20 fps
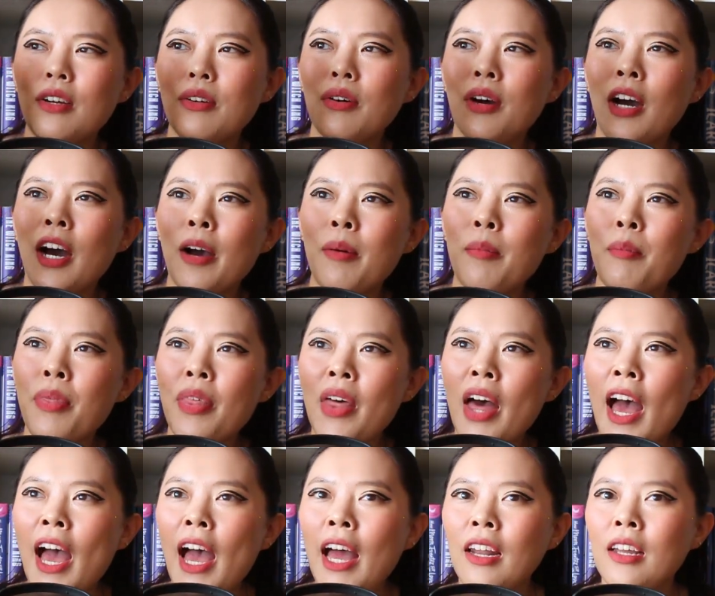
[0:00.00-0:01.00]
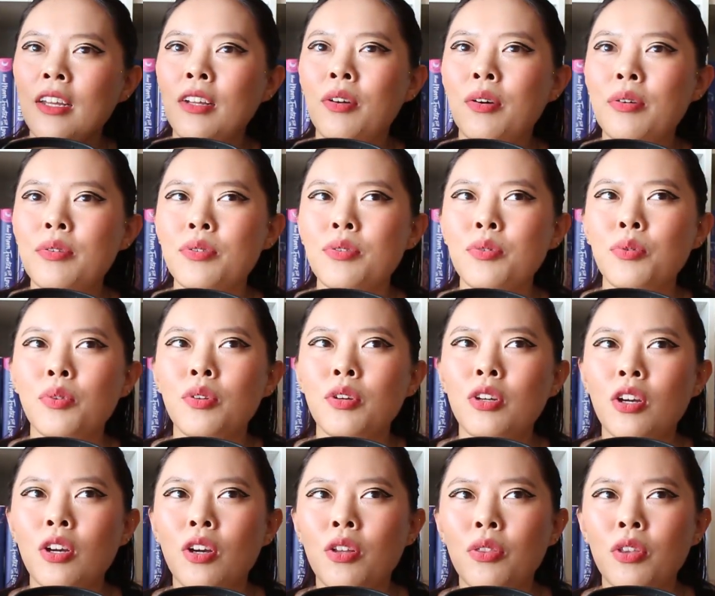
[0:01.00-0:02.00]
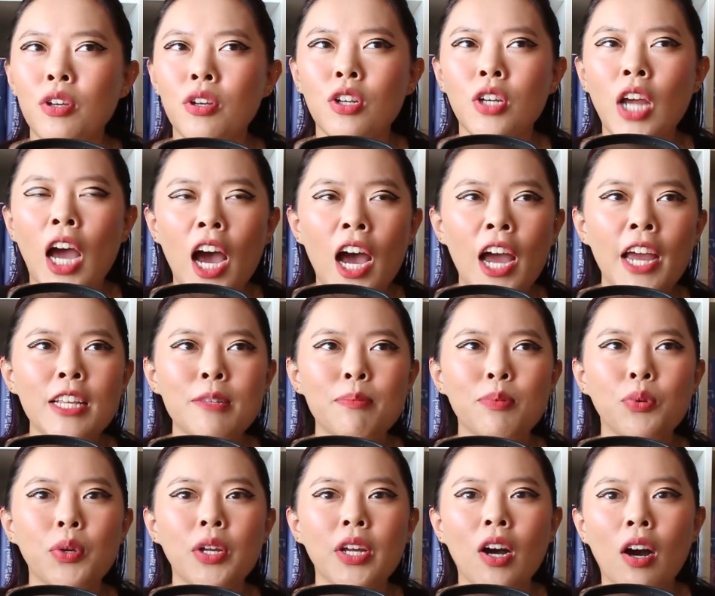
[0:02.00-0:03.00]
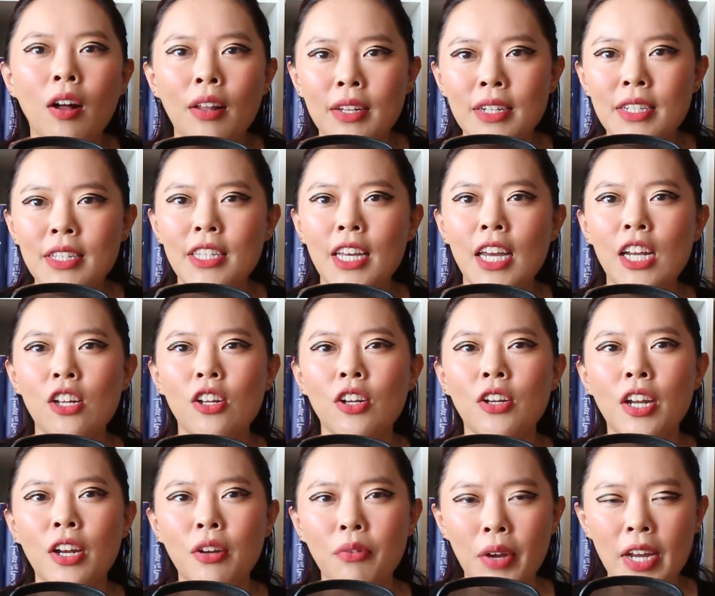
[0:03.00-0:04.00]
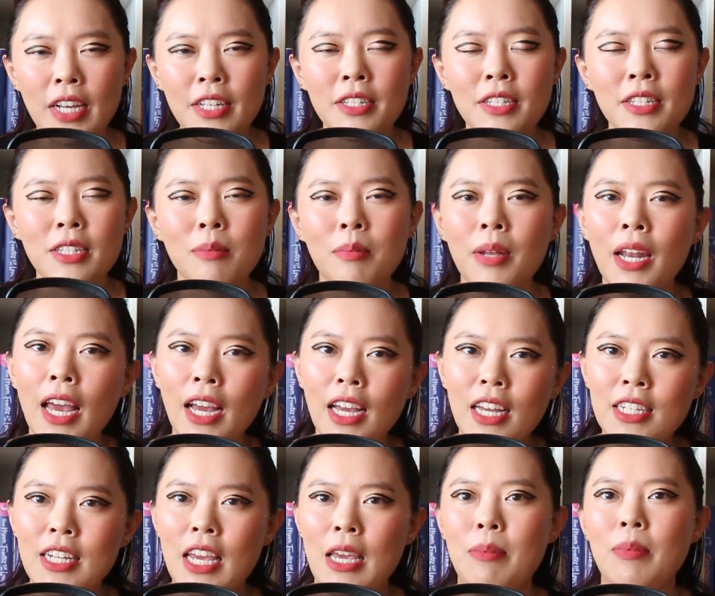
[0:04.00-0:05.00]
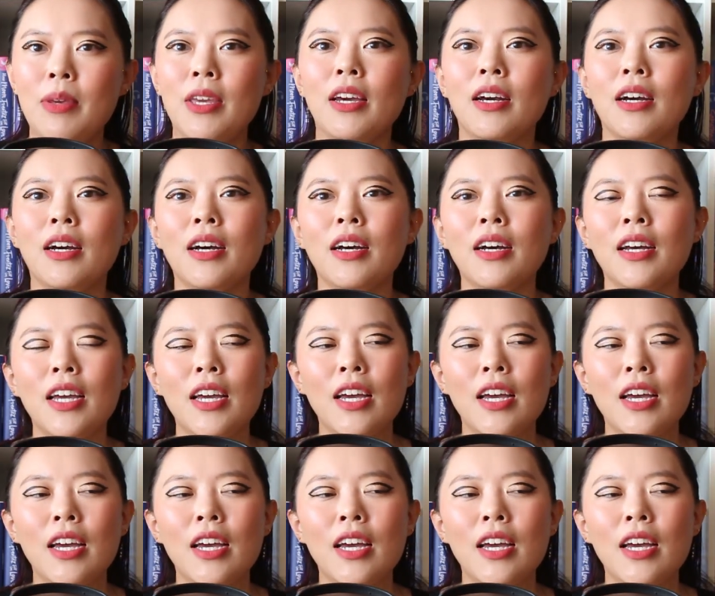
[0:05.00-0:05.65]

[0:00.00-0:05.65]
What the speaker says: that, and also the ties between colonization and racism and academia